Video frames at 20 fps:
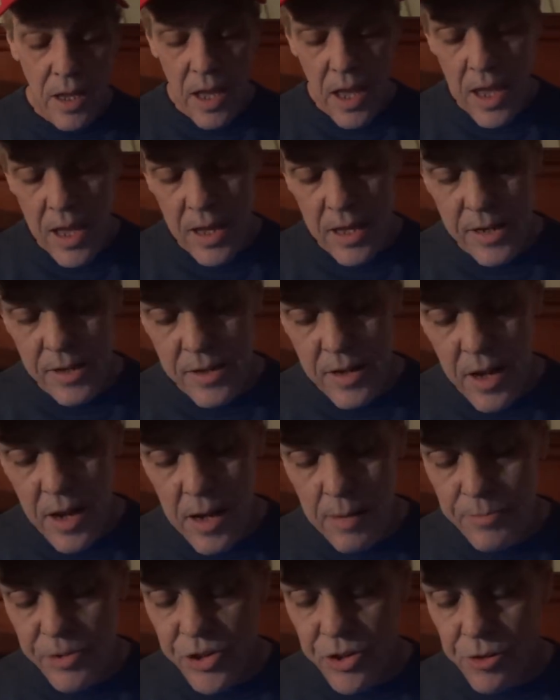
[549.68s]
And
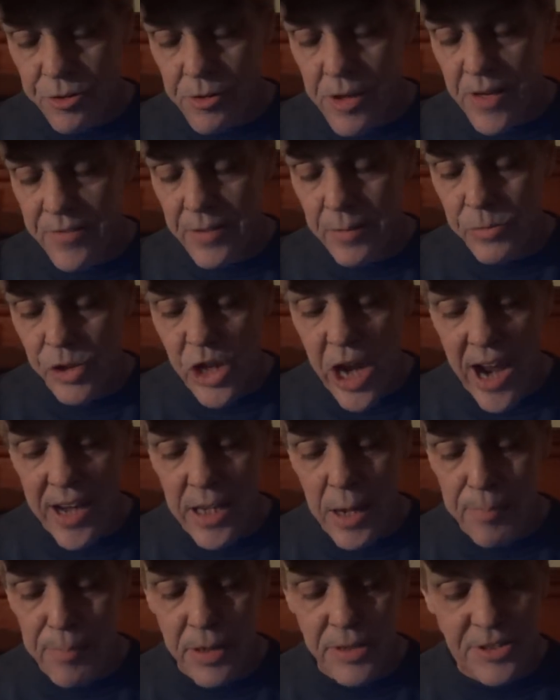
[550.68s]
I'm sure they'll have him
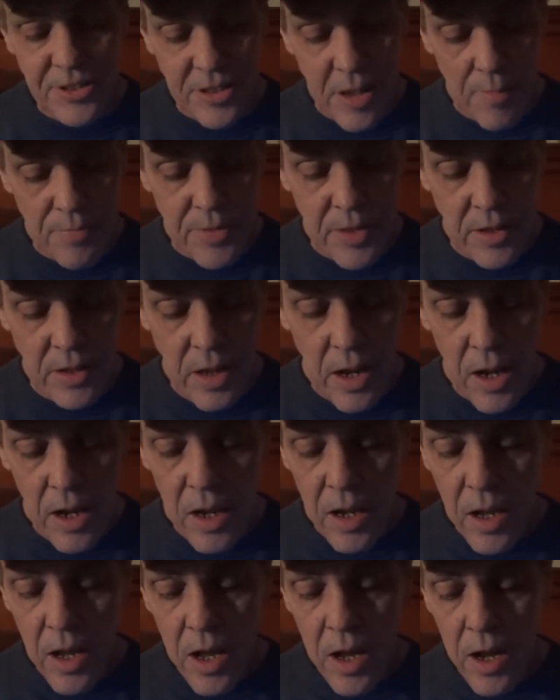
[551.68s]
jacked up on something.
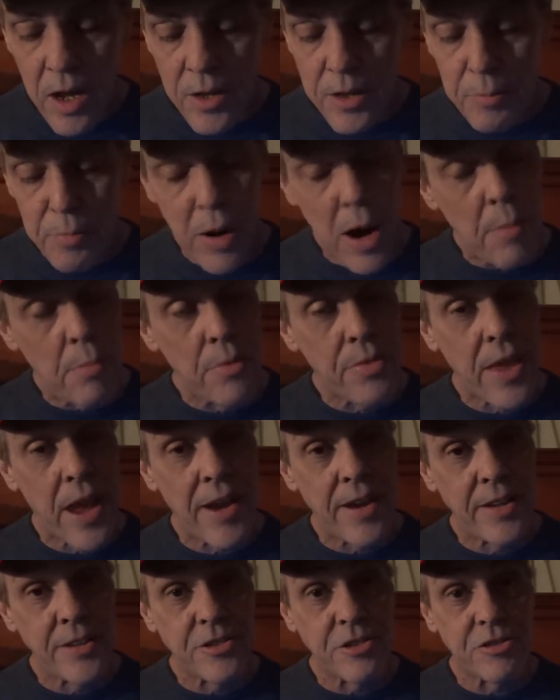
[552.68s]
The problem with
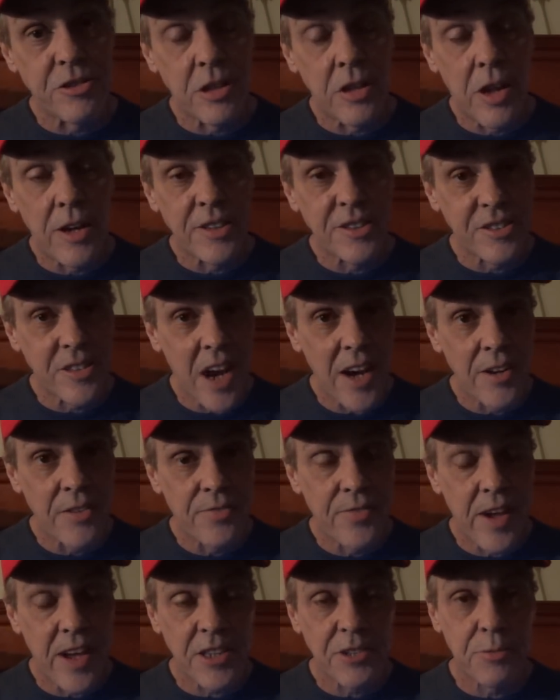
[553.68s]
that is there's a lot of side
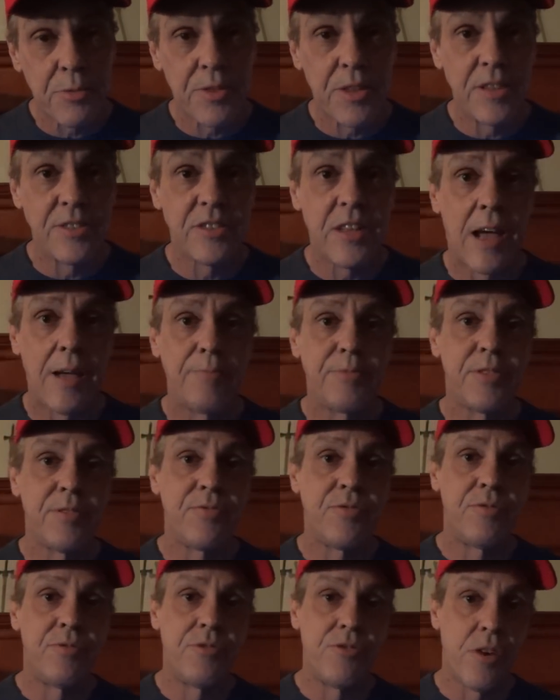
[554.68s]
effects with these types of
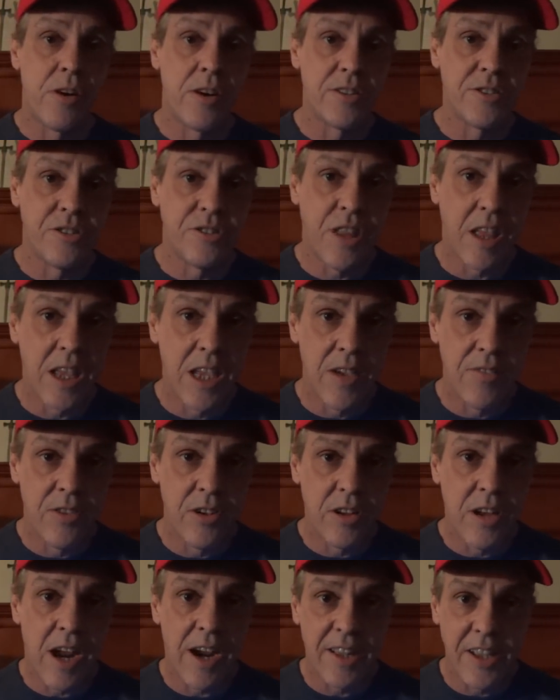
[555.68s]
drugs that they give you
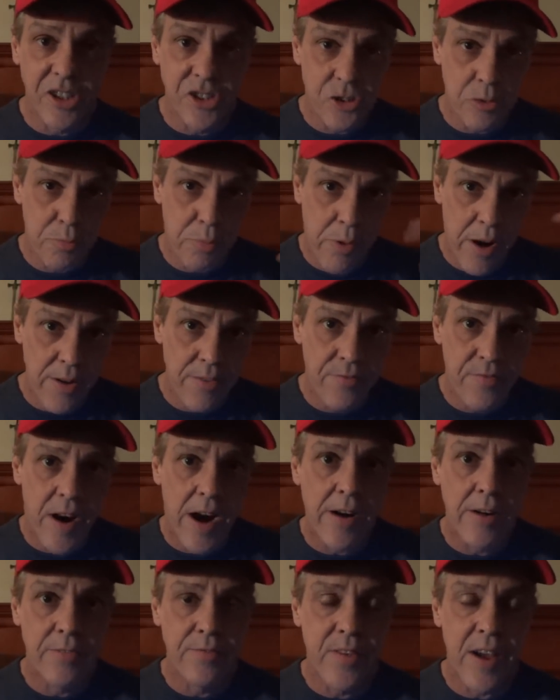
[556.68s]
to kind of get your brain
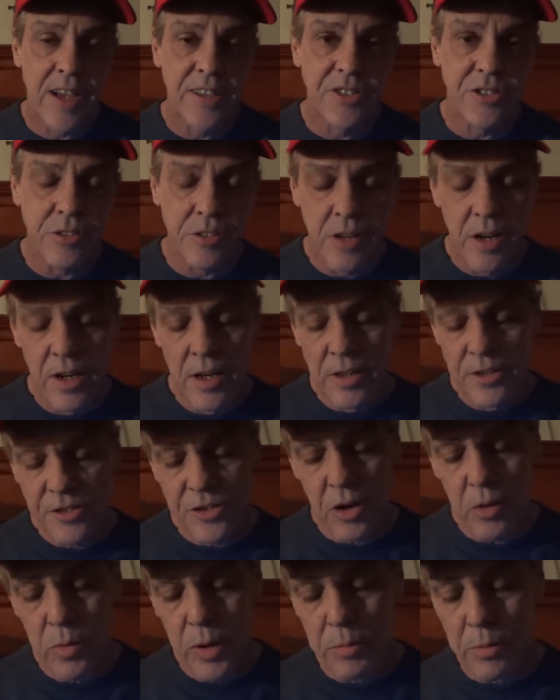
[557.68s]
firing faster.
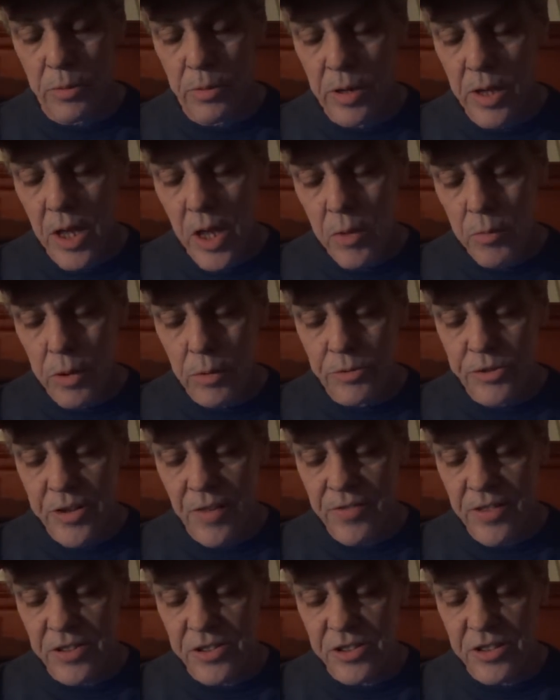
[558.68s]
So we will just
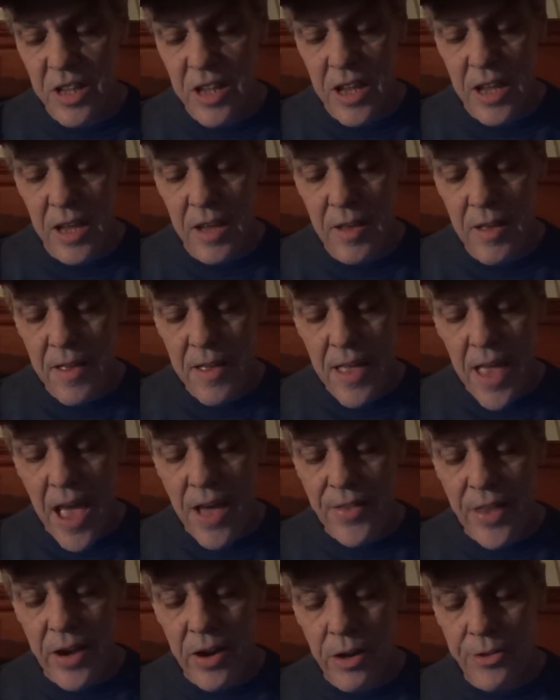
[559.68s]
have to see
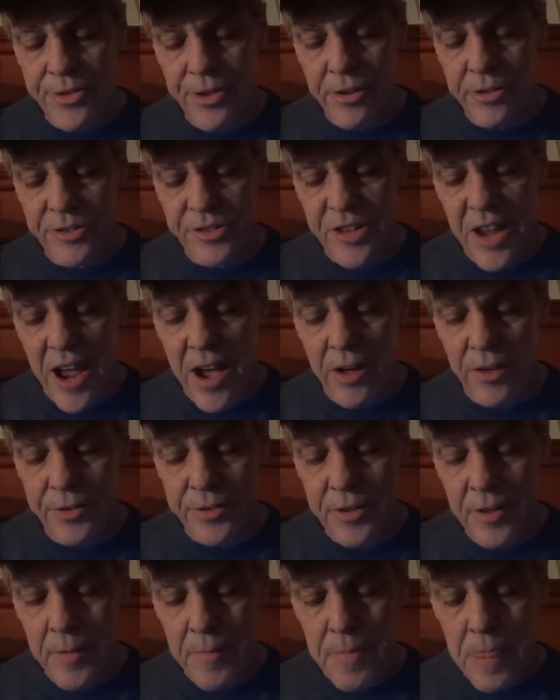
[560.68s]
how that all turns
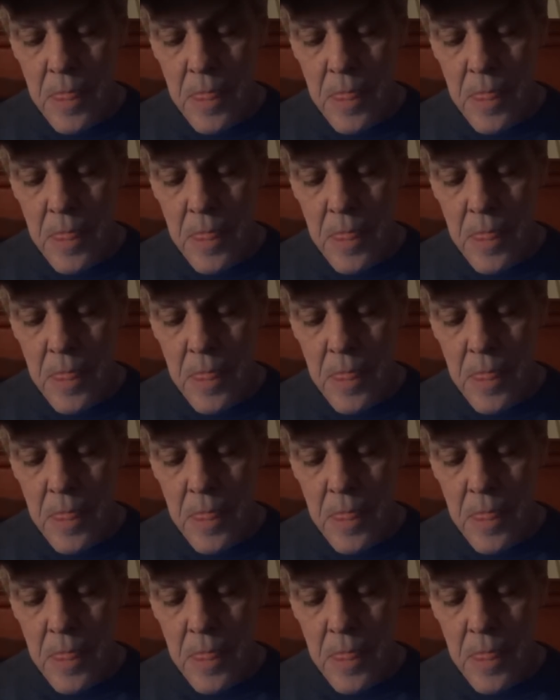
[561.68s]
out.